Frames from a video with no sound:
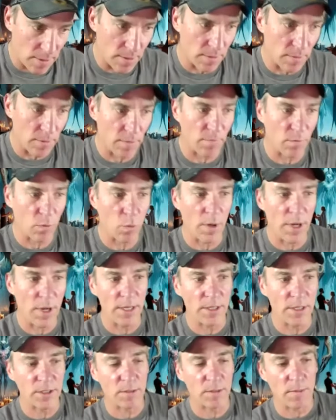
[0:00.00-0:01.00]
and look for
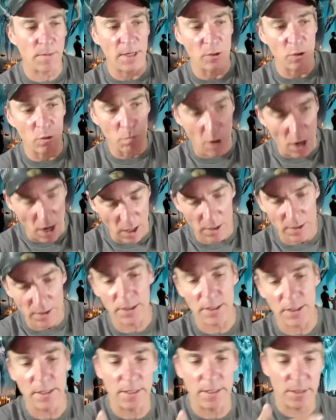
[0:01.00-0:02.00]
ways to make new
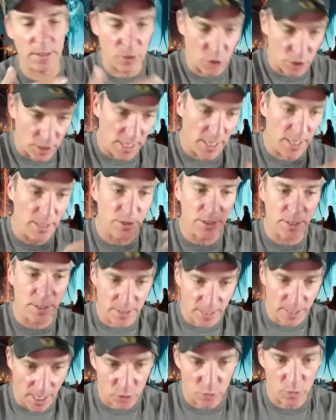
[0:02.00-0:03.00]
policies and change,
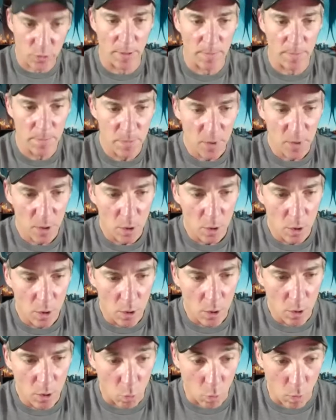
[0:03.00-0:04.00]
etc.
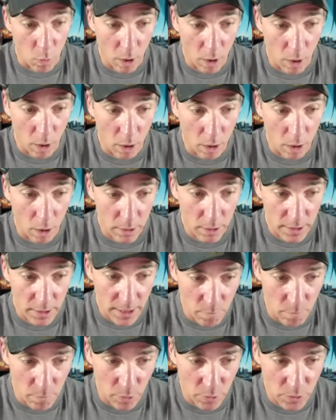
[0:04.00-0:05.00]
Well, in
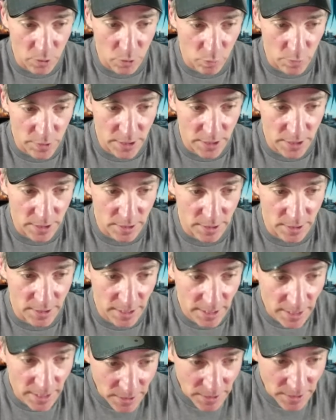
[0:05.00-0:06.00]
their most recent
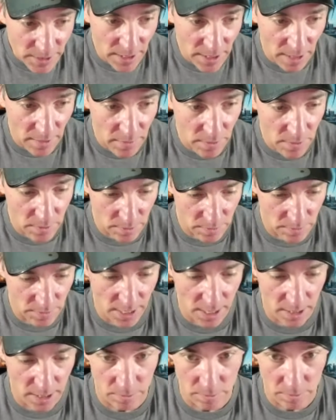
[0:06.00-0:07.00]
get together,
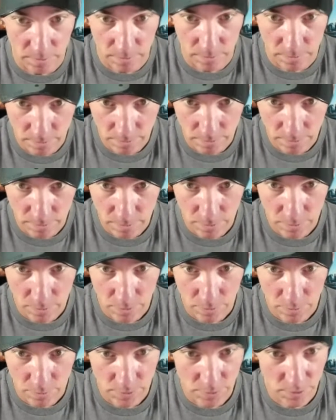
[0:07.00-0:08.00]
Nathaniel,
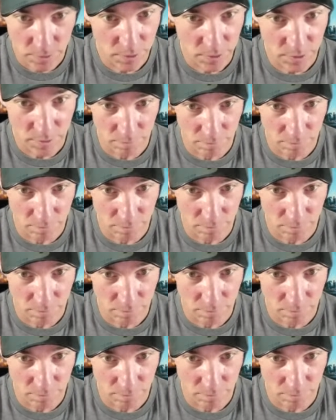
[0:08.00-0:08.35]
this is a